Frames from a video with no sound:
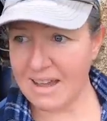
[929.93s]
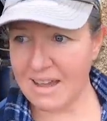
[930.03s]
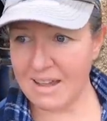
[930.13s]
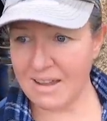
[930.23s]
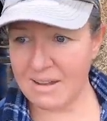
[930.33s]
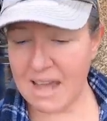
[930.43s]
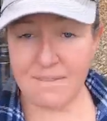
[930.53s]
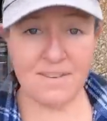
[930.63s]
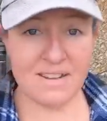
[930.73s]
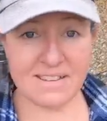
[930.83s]
I'll
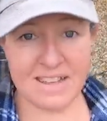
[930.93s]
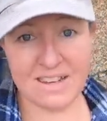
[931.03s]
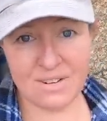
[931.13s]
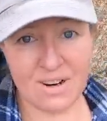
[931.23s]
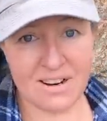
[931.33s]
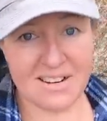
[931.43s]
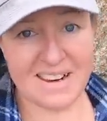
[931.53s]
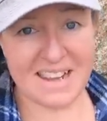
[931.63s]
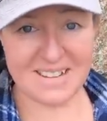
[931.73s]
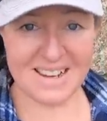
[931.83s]
have an insulated door,
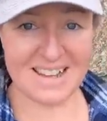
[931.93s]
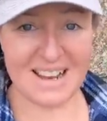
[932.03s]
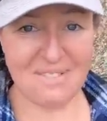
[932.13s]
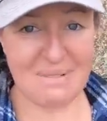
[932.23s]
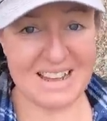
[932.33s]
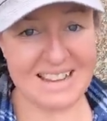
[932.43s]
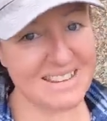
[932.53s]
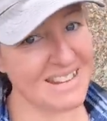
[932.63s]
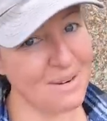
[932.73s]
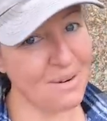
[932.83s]
and I can check that off my
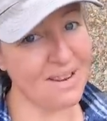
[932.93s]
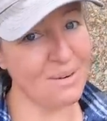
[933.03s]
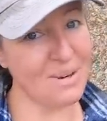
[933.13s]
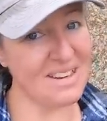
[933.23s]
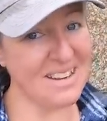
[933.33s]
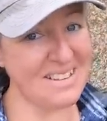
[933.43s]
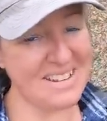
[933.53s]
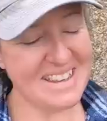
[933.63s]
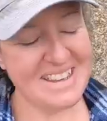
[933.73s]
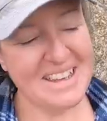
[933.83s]
list. I won't have a window,
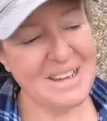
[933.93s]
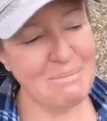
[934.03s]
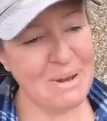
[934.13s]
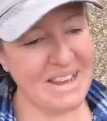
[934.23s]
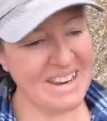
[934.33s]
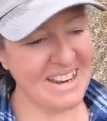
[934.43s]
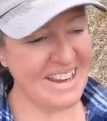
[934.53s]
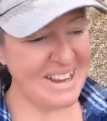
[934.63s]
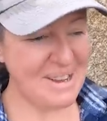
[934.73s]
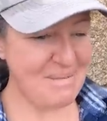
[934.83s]
but
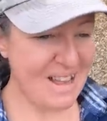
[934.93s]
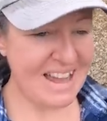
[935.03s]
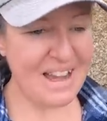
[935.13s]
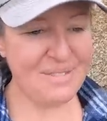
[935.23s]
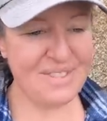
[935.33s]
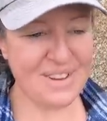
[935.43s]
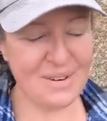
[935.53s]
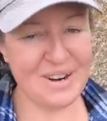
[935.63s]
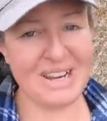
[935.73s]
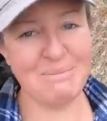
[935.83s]
I'll have the
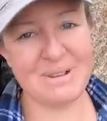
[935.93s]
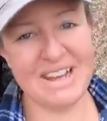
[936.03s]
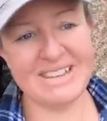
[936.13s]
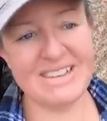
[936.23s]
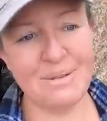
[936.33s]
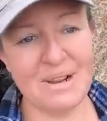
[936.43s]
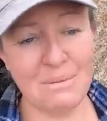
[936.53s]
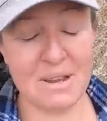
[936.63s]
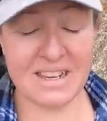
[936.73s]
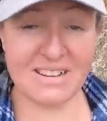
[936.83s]
cork in place, and when
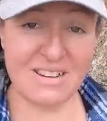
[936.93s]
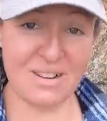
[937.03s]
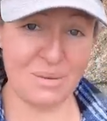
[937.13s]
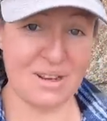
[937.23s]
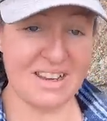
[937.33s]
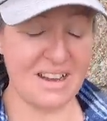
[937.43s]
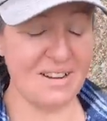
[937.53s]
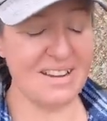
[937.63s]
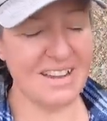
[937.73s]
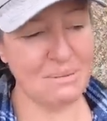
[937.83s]
I'm ready to do the window,
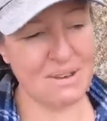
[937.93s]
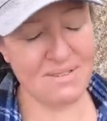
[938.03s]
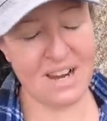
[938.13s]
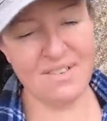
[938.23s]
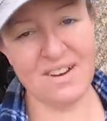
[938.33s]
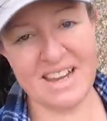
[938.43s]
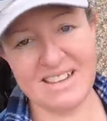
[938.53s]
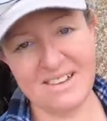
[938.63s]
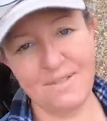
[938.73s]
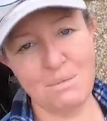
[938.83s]
it'll be very, very
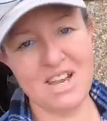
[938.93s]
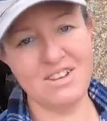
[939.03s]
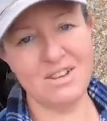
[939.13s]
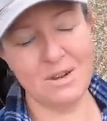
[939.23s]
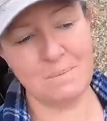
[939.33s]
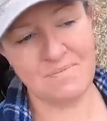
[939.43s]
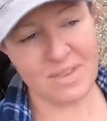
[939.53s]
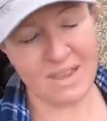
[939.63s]
easy for me to